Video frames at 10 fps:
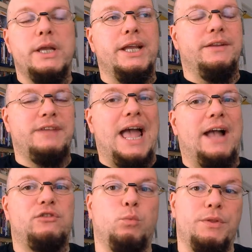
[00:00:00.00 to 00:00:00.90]
it
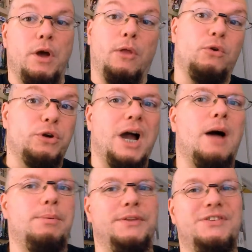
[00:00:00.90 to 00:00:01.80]
attacks with other
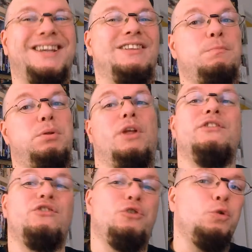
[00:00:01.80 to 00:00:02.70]
goblins, it gets
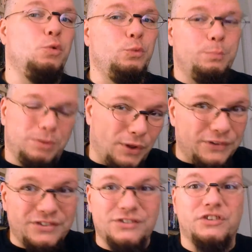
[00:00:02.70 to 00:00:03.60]

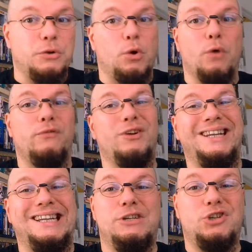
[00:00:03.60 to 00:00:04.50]
+2/+0 for
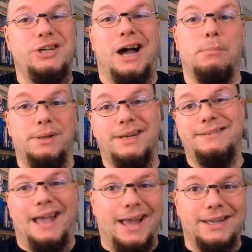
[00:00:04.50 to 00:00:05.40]
each goblin
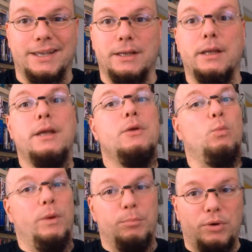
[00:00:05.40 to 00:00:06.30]
attacking.
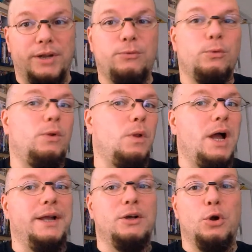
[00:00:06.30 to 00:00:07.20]
When break through the
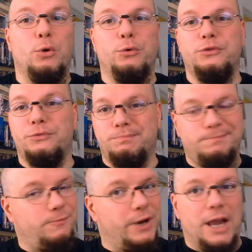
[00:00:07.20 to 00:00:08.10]
line goes,
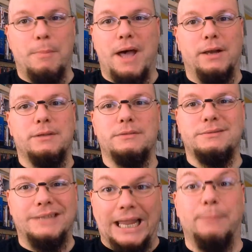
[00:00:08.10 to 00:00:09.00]
forget about it.
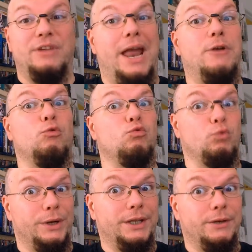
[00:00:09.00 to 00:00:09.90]
Games end
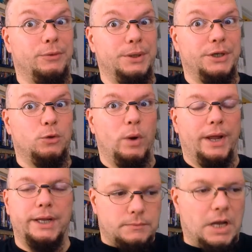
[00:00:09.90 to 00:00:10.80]
really, really
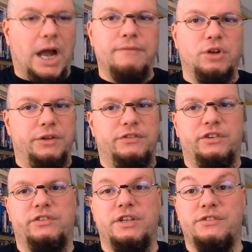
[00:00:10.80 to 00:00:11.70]
quick. I've done
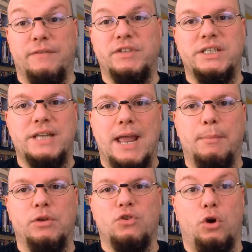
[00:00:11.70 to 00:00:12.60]
16-17
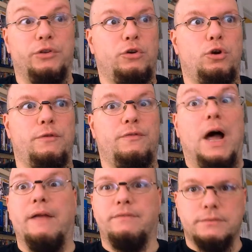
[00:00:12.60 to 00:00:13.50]
damage on turn 5.